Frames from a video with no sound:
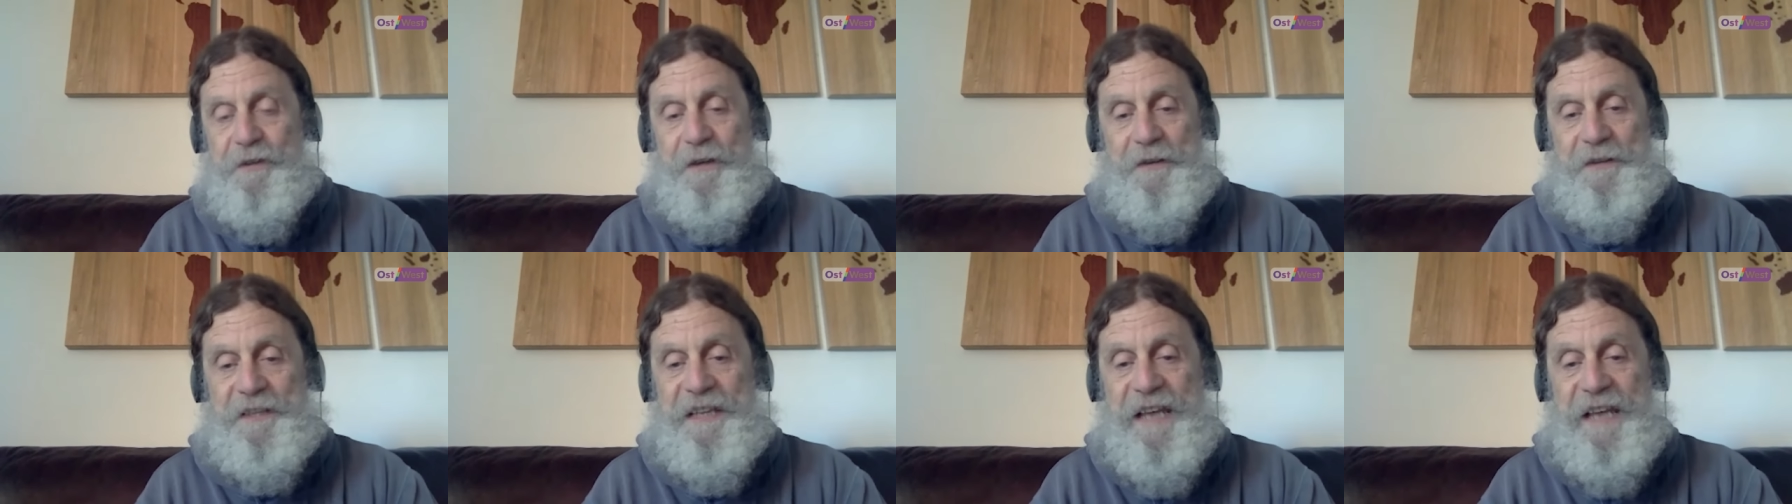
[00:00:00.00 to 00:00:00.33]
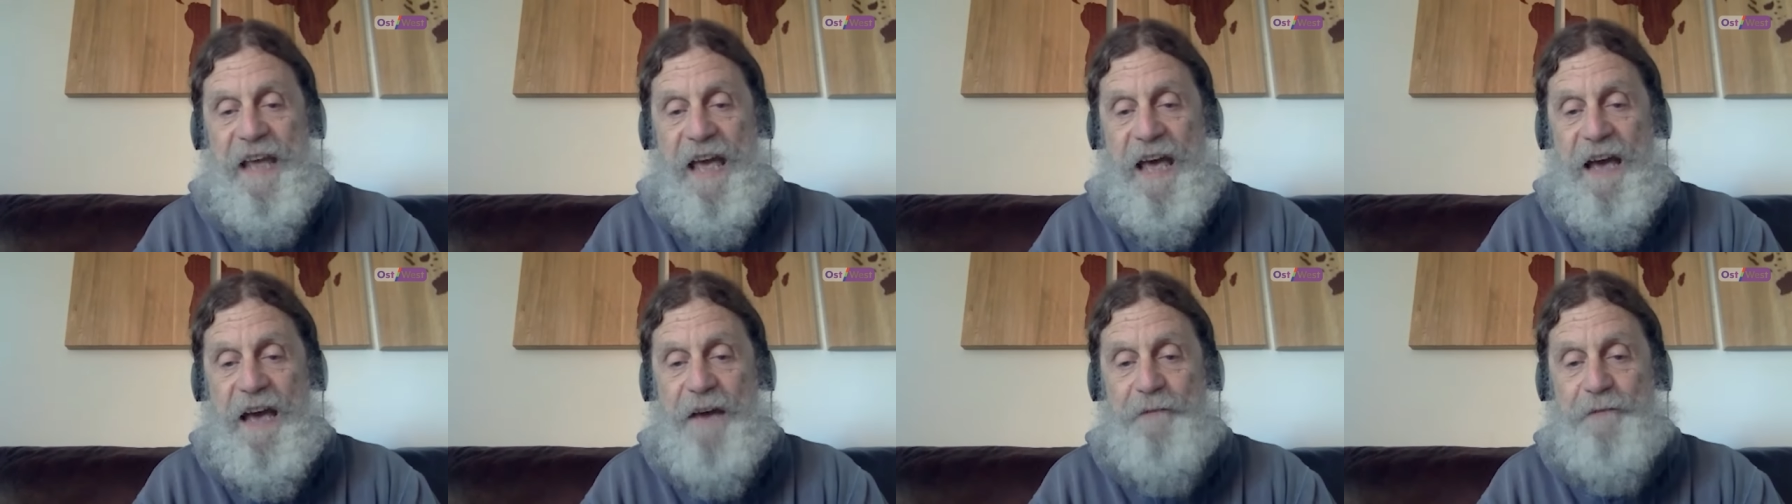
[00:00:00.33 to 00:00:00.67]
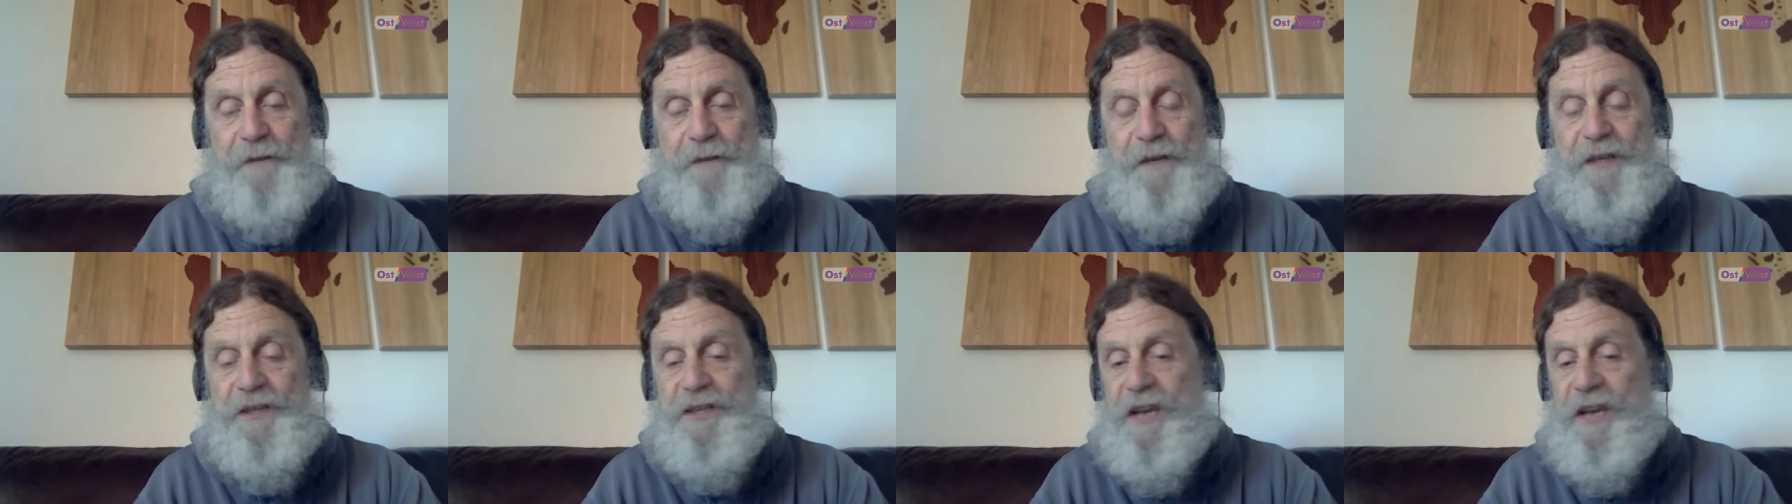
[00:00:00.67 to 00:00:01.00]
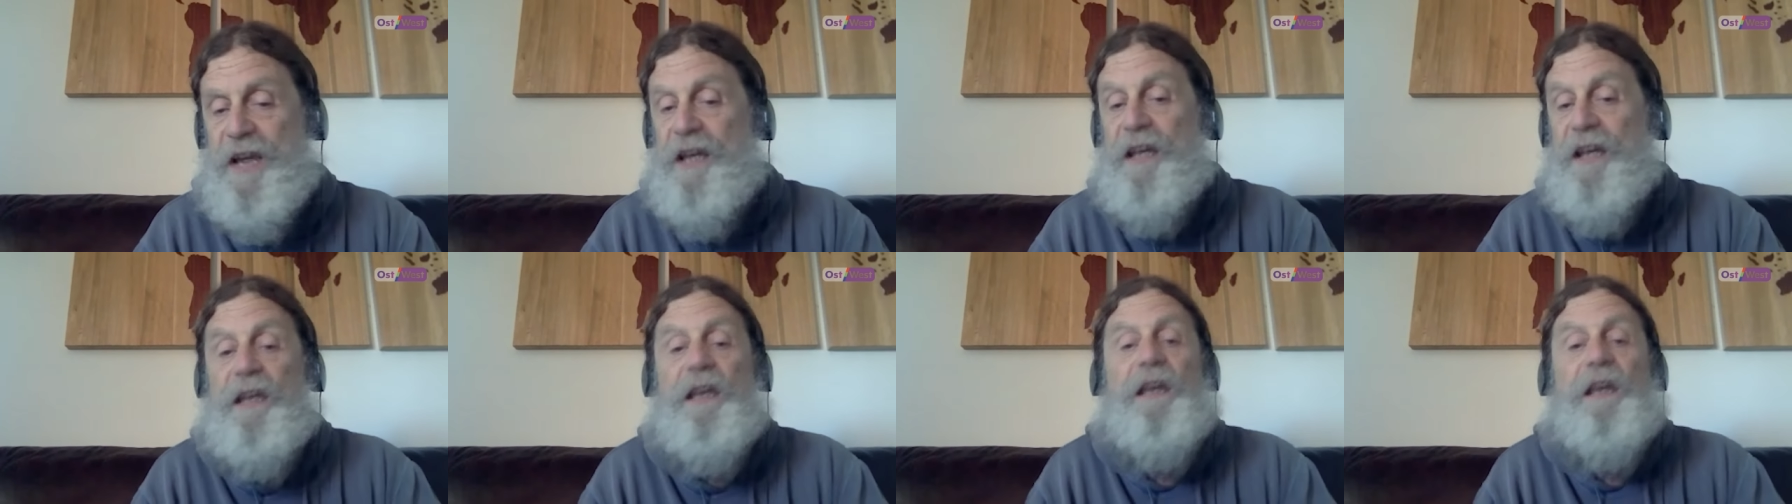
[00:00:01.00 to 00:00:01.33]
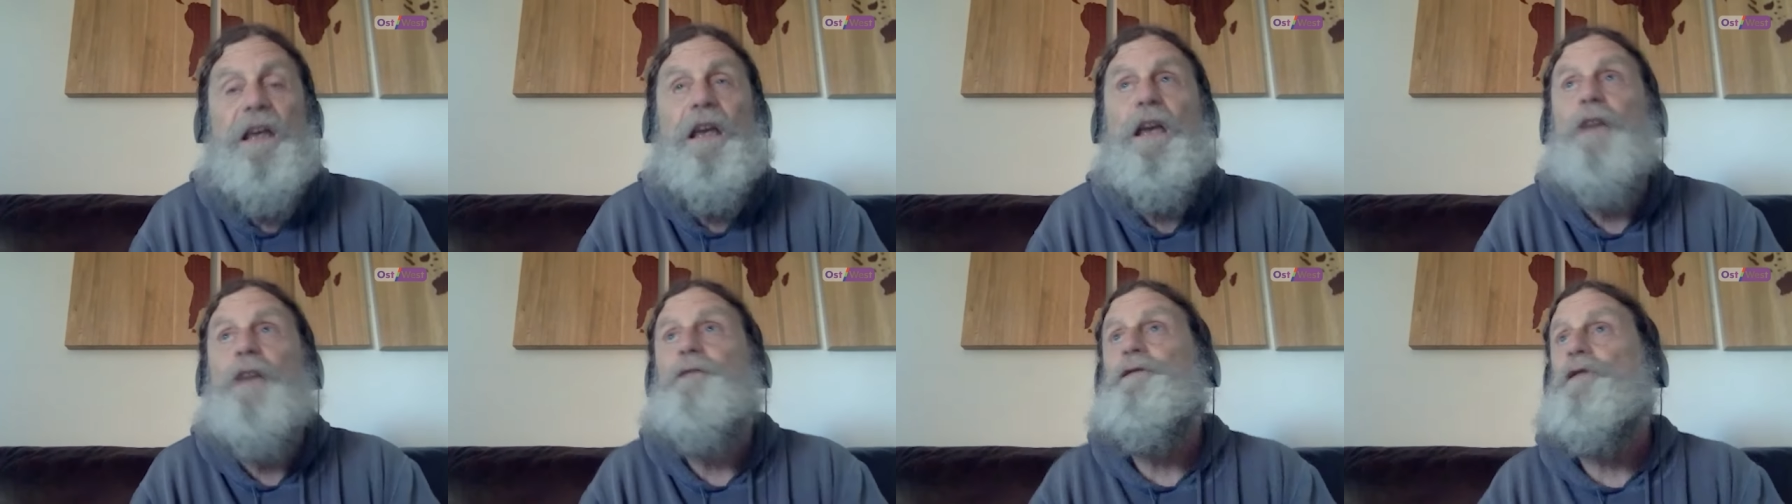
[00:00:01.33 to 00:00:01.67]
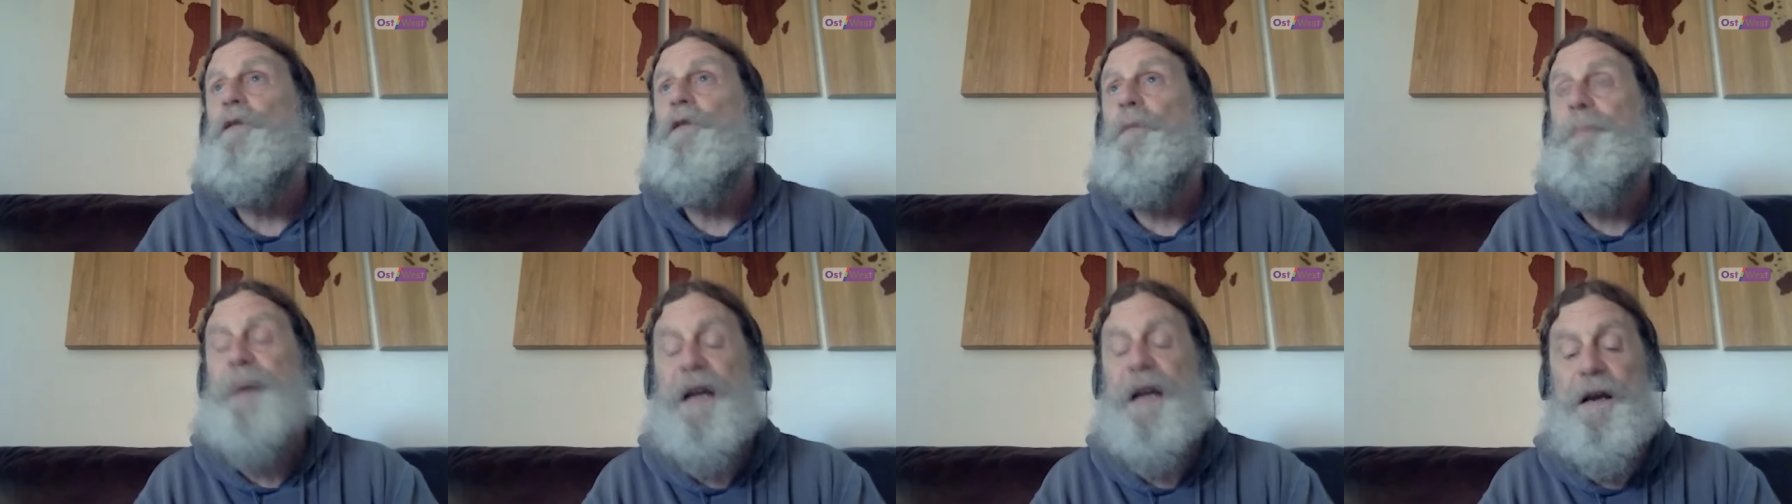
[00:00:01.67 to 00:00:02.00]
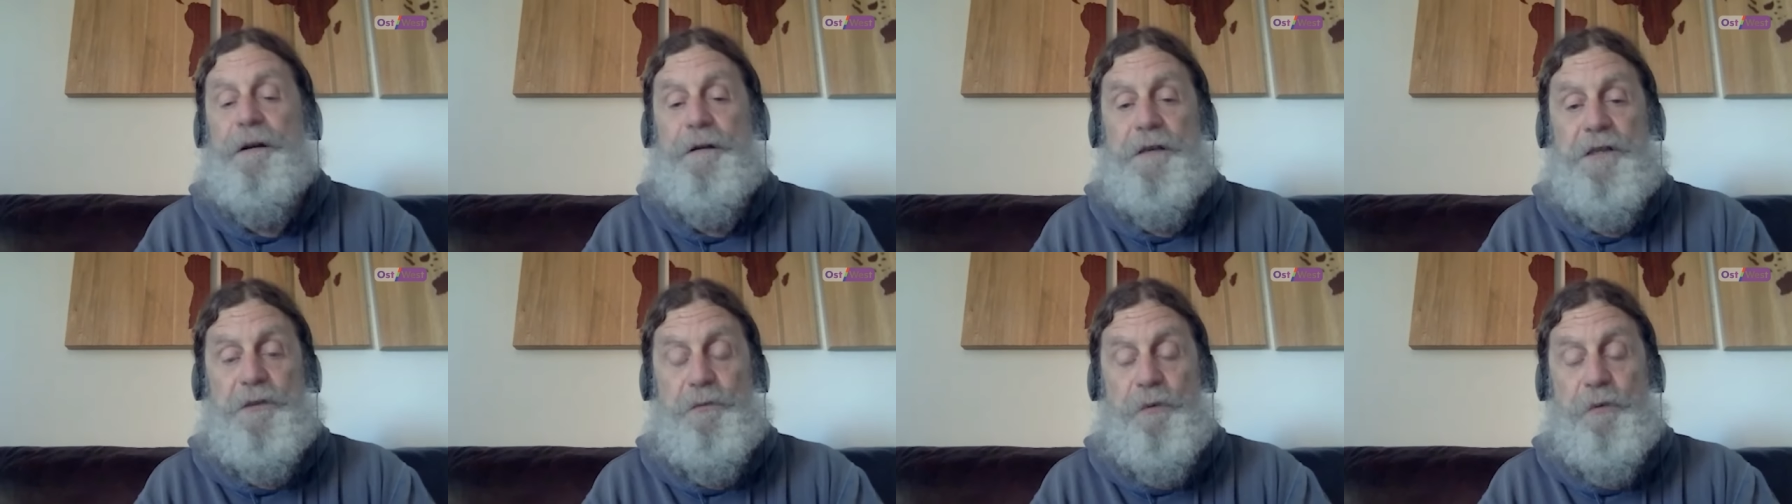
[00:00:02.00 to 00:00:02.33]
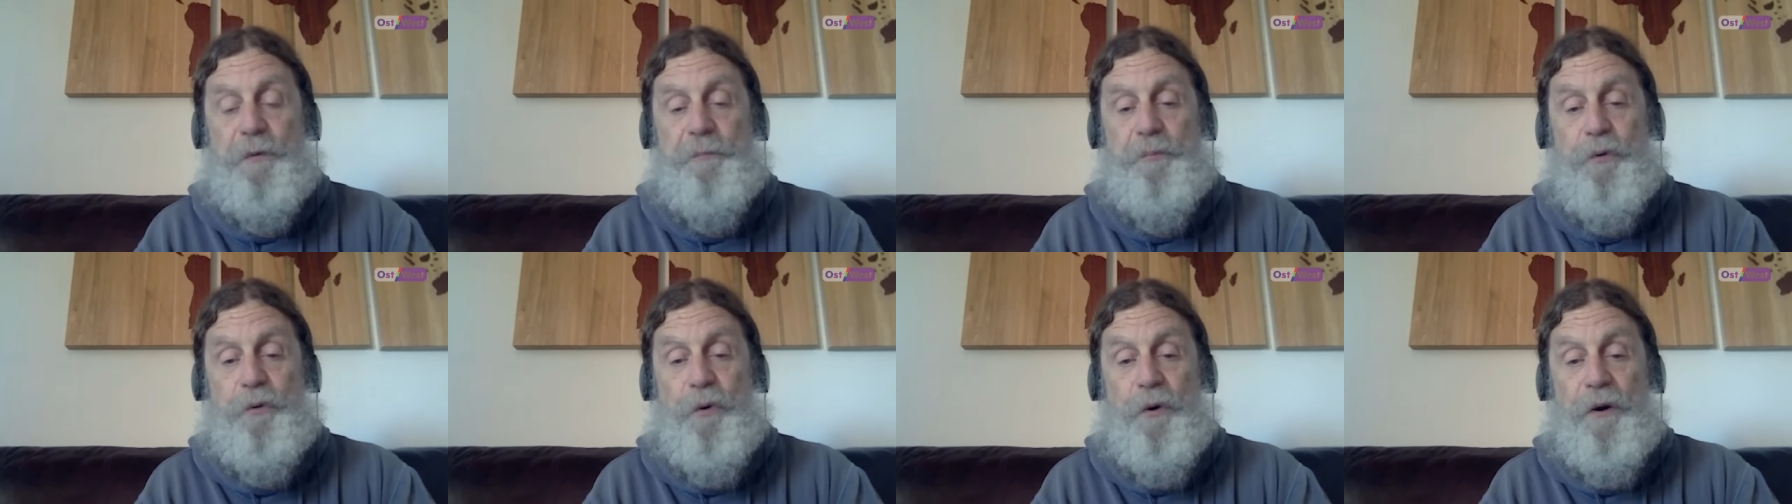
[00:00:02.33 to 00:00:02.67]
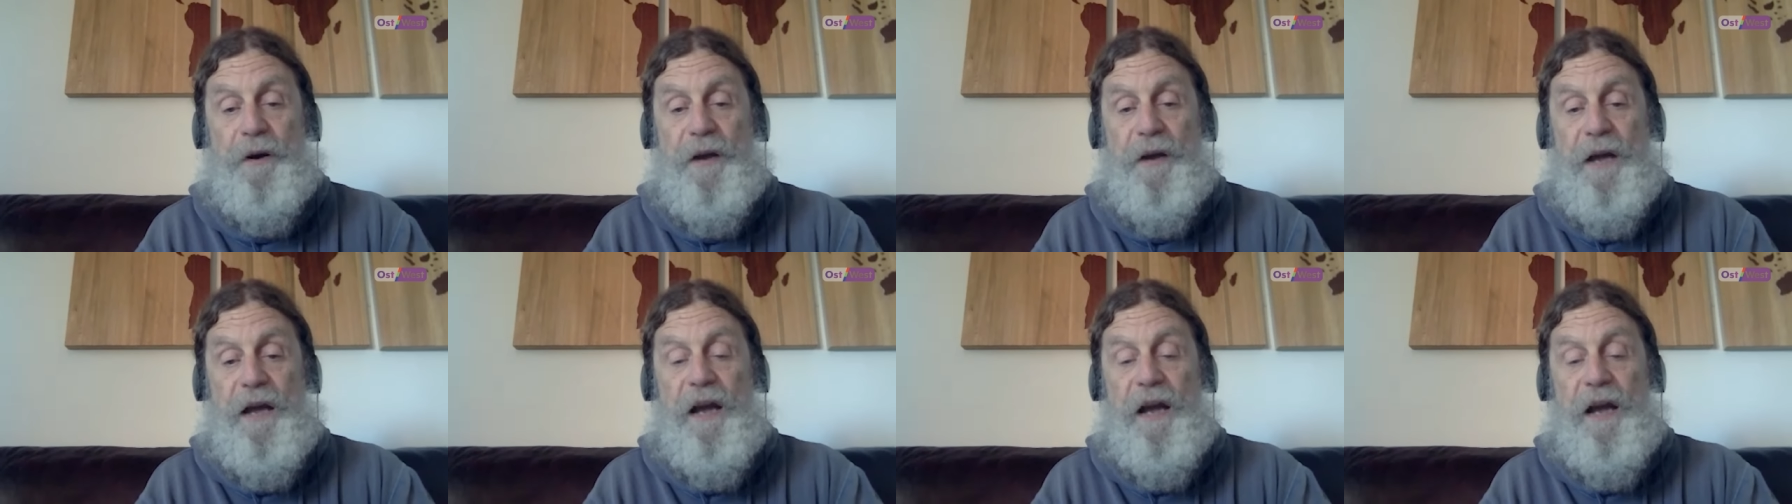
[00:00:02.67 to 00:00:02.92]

on the average if your parents were poor.